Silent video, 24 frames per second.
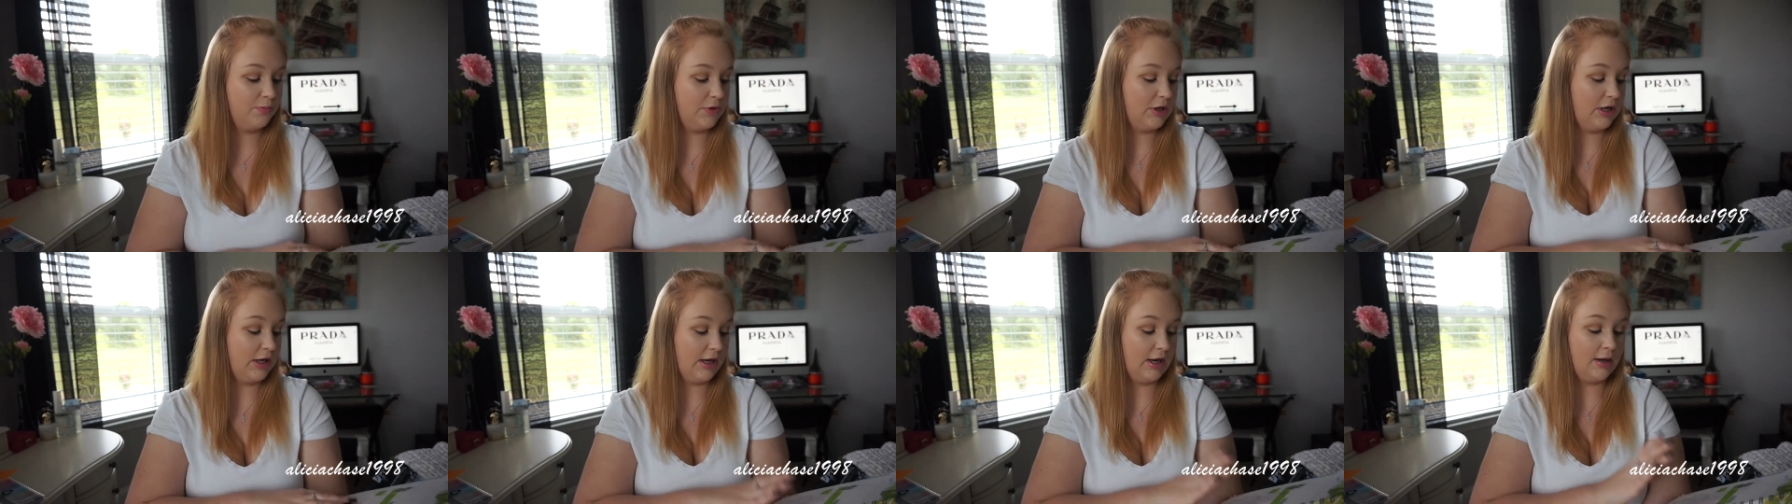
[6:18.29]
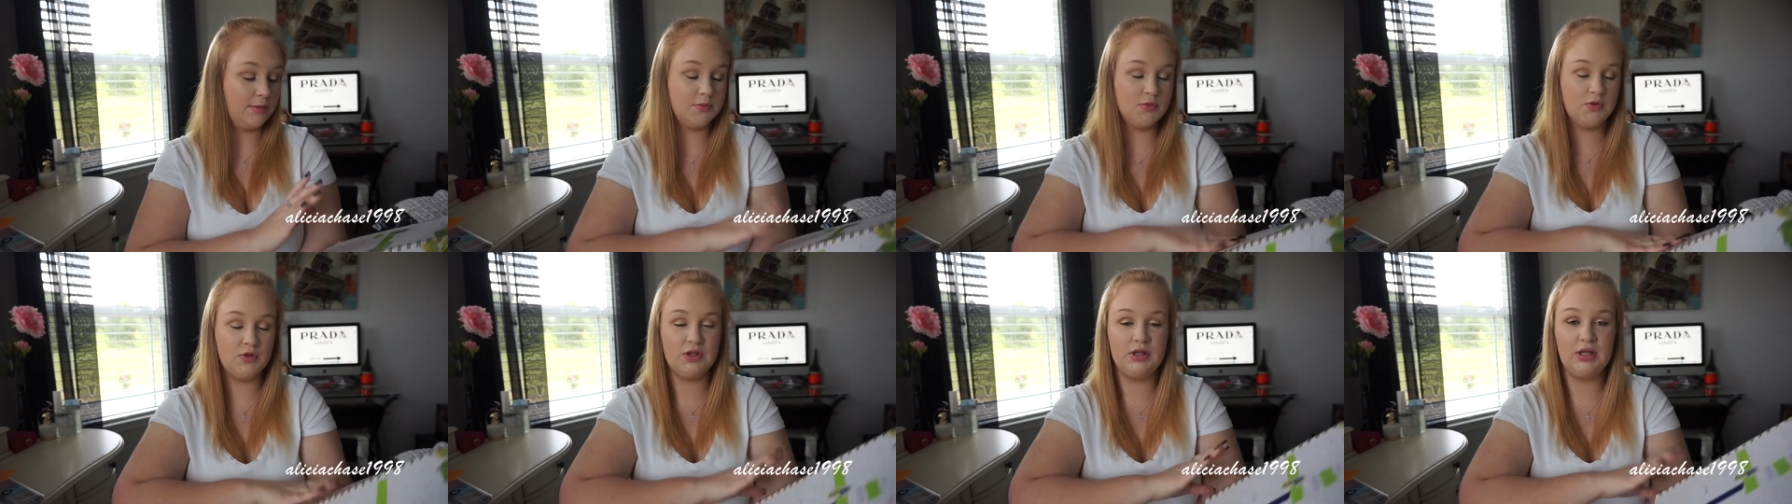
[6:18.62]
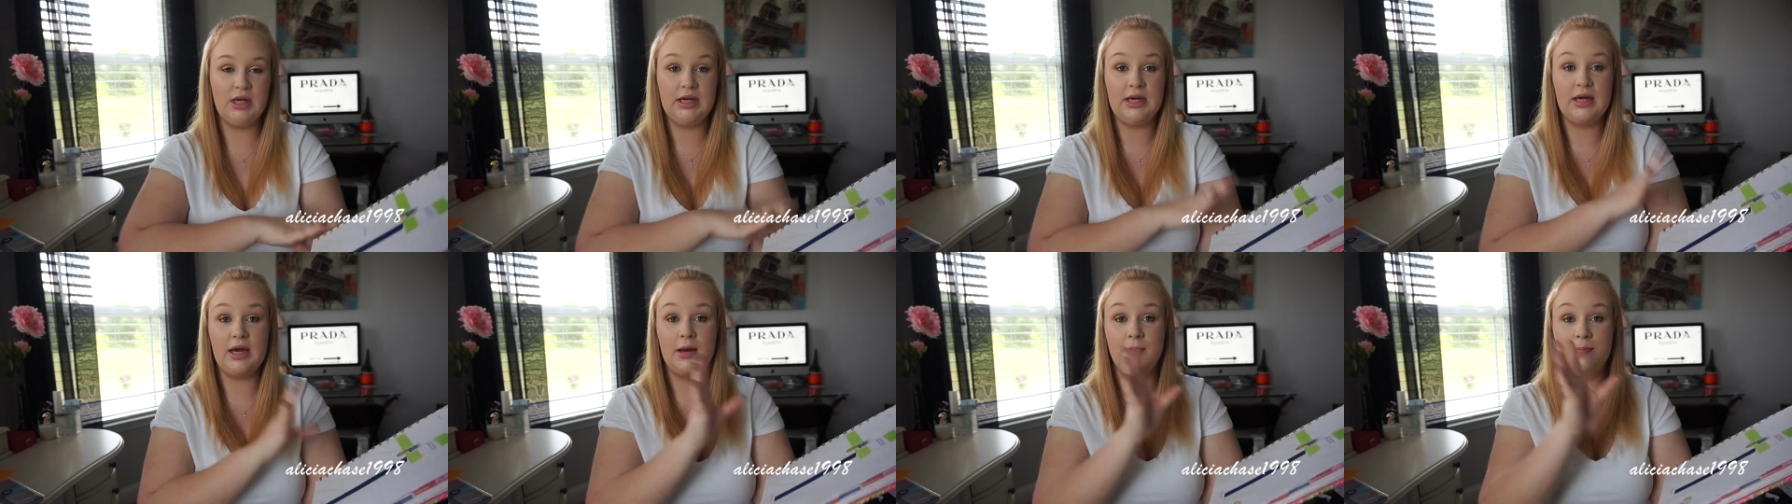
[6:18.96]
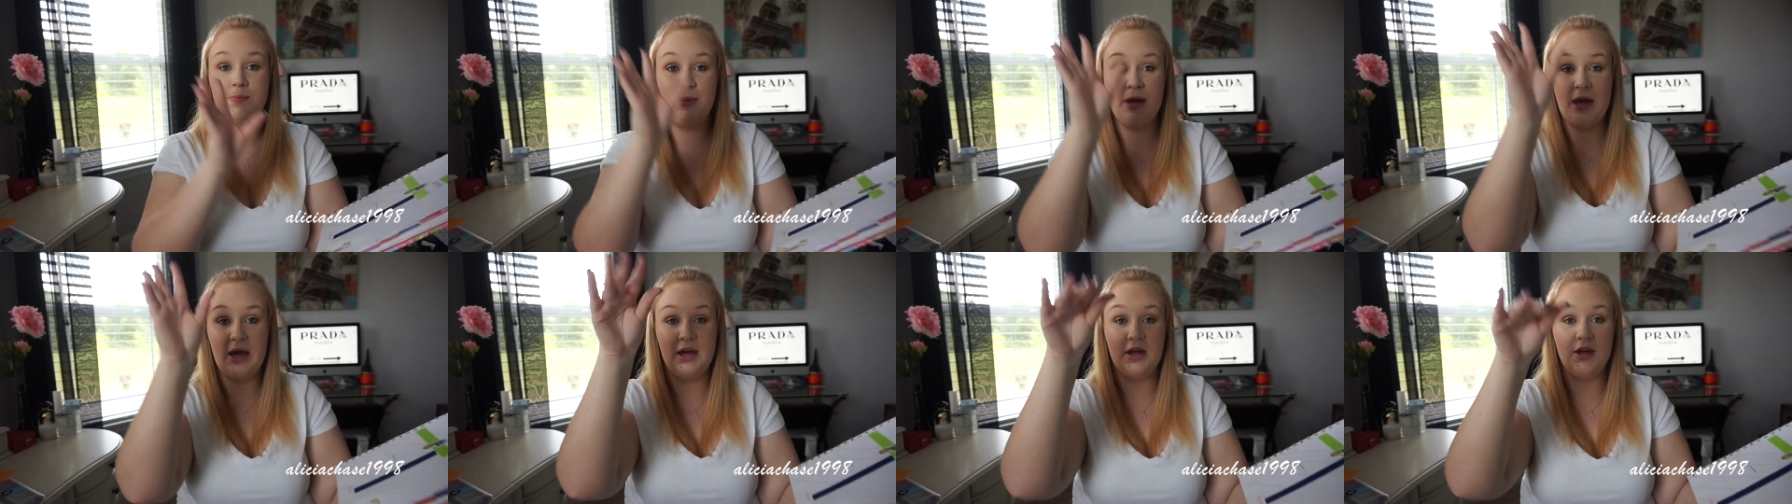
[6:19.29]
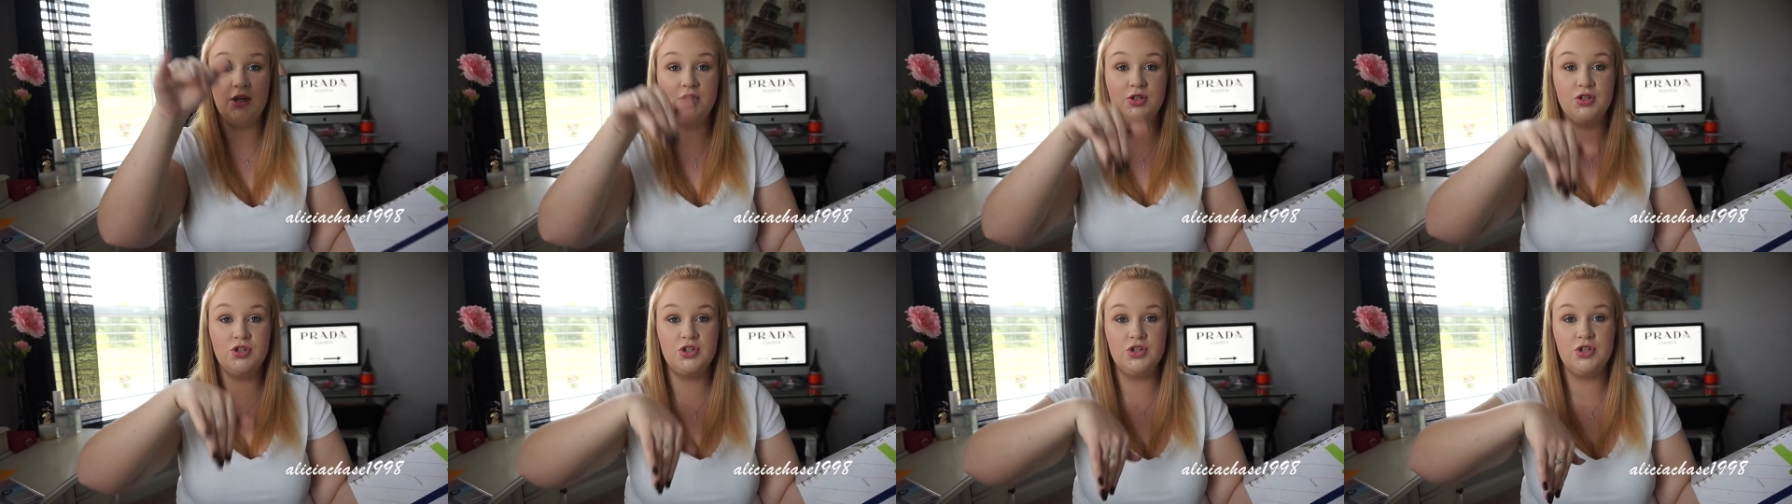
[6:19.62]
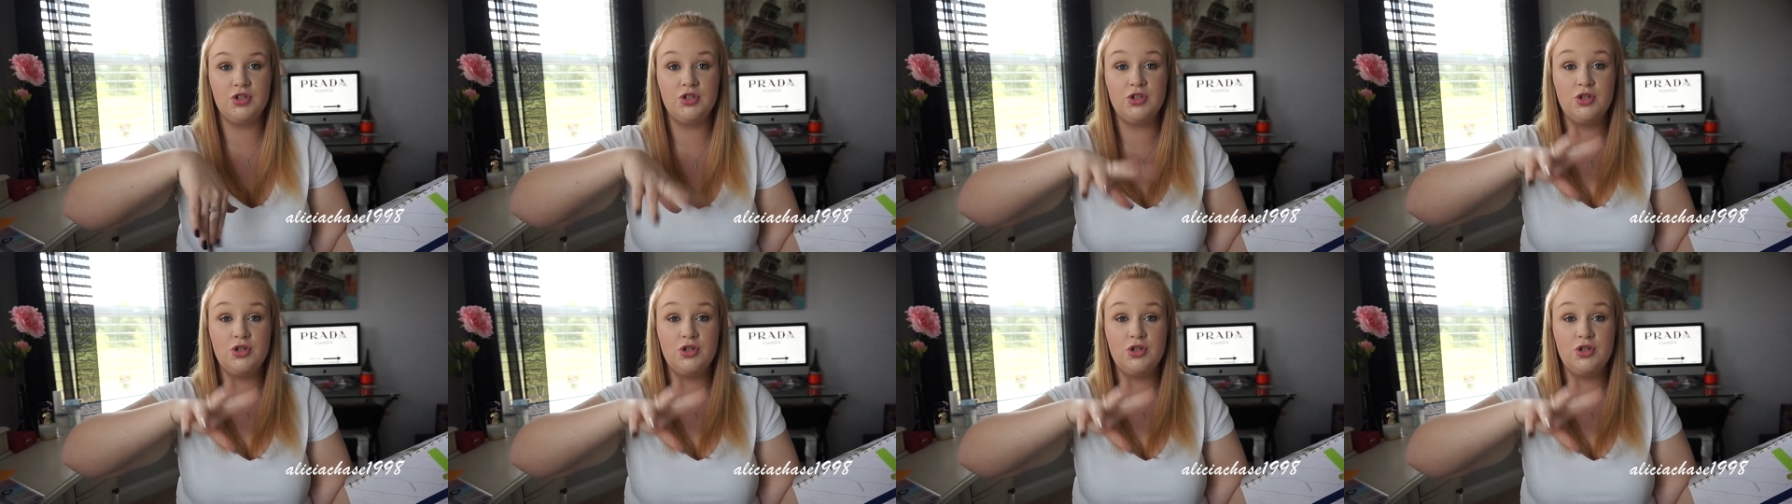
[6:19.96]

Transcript: it comes with like a page,